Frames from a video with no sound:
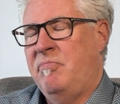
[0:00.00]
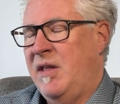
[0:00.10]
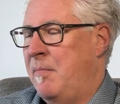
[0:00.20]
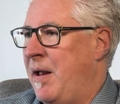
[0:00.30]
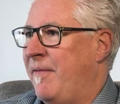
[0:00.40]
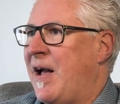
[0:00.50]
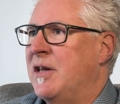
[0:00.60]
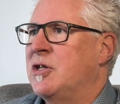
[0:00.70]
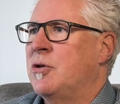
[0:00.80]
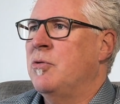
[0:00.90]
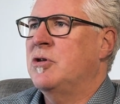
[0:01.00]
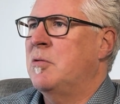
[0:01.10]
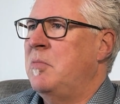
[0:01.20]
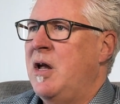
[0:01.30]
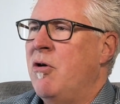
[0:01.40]
They may have gotten sold
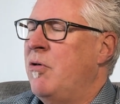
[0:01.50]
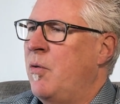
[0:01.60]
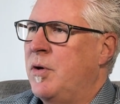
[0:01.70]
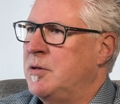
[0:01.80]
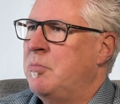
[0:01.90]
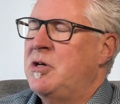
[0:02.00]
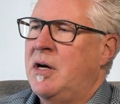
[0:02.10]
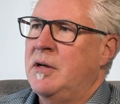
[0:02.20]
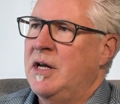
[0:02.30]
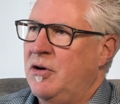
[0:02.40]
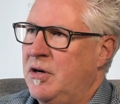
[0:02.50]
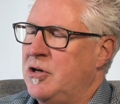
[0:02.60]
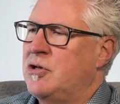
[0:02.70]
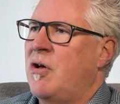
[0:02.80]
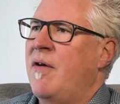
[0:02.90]
some gear that wasn't particularly good
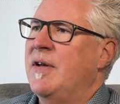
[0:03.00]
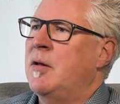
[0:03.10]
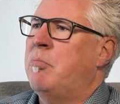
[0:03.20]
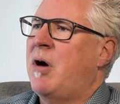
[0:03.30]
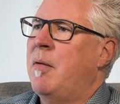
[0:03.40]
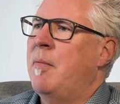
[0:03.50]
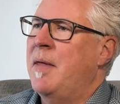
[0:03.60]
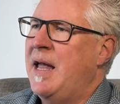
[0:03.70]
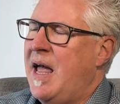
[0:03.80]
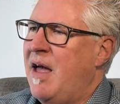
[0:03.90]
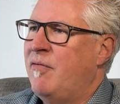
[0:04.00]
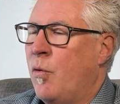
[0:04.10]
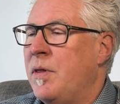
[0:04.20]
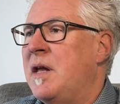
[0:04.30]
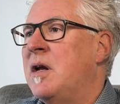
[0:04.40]
at solving the problem they have,
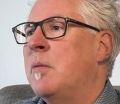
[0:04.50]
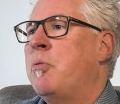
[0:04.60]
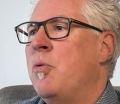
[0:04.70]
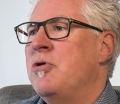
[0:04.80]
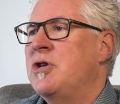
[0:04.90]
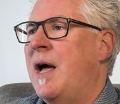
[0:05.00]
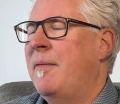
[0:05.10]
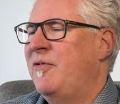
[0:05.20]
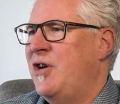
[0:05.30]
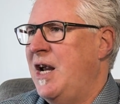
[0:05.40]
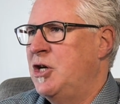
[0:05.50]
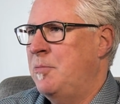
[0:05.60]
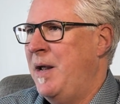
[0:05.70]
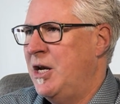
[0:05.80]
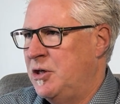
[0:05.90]
or they did a poor job of
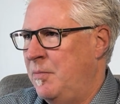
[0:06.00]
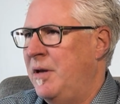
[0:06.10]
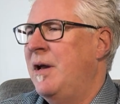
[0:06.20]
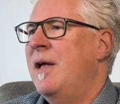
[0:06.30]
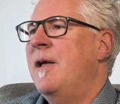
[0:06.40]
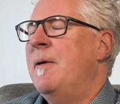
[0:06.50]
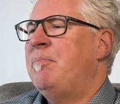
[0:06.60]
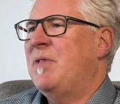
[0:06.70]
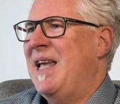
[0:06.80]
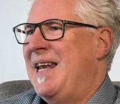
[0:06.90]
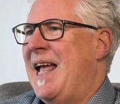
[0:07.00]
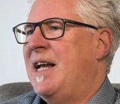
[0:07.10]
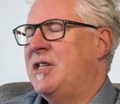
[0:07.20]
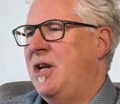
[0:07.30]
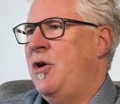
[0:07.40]
change management in
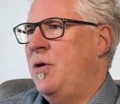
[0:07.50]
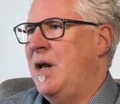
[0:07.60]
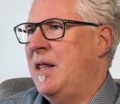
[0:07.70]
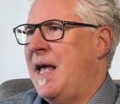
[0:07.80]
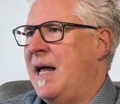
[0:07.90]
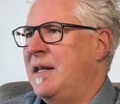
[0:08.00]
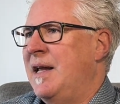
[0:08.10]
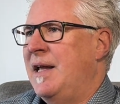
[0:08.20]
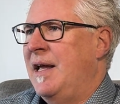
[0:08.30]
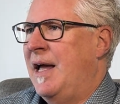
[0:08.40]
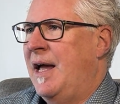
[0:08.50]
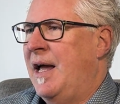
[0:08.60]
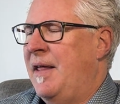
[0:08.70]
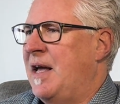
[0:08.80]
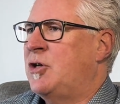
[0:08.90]
executing that
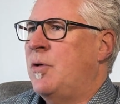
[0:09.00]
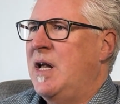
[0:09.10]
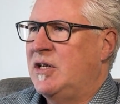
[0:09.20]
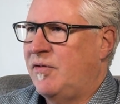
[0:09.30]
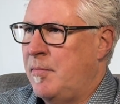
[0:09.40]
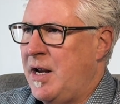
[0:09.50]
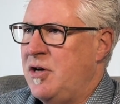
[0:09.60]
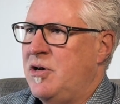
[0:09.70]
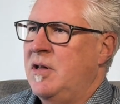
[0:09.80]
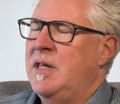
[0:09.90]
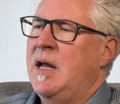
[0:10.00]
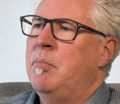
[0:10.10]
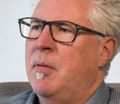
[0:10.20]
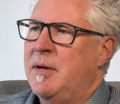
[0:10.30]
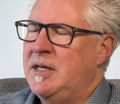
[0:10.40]
transformation, the
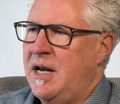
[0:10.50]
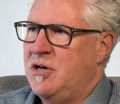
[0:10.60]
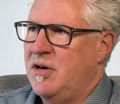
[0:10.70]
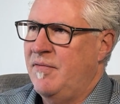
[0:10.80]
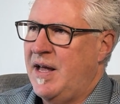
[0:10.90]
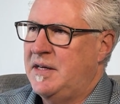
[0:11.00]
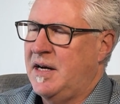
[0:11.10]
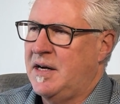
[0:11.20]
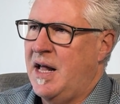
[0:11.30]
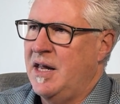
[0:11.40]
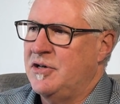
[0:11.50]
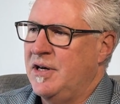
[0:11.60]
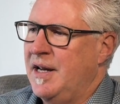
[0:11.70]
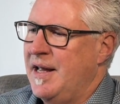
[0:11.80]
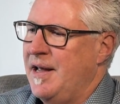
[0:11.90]
implementation of that
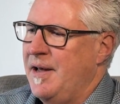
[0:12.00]
technology.